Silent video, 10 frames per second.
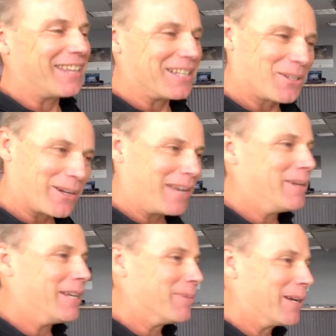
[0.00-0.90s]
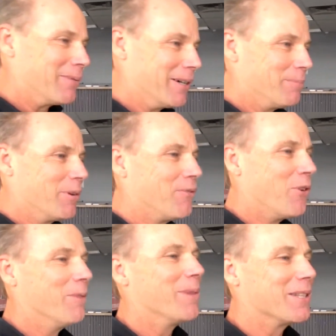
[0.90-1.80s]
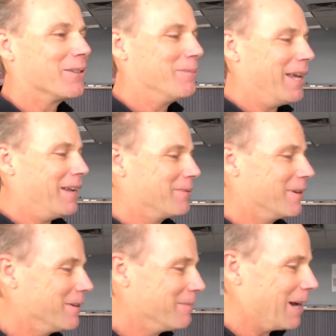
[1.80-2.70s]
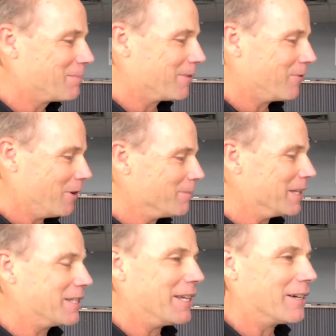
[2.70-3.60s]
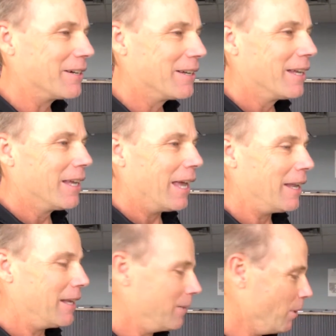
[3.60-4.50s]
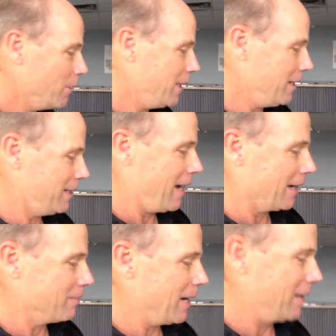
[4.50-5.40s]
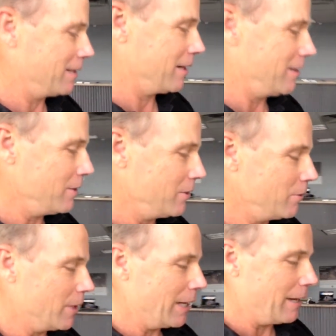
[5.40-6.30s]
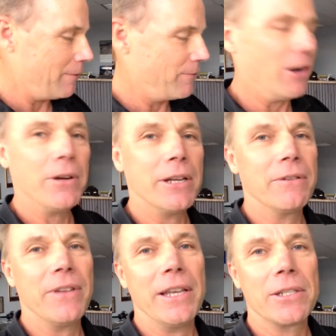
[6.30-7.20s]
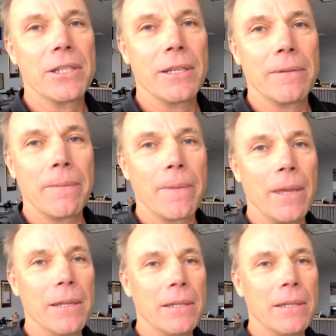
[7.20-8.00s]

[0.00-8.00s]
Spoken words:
Yeah, that's what I mean. But we're performance. We're about performance here. And what we didn't talk about is our new phone interface in the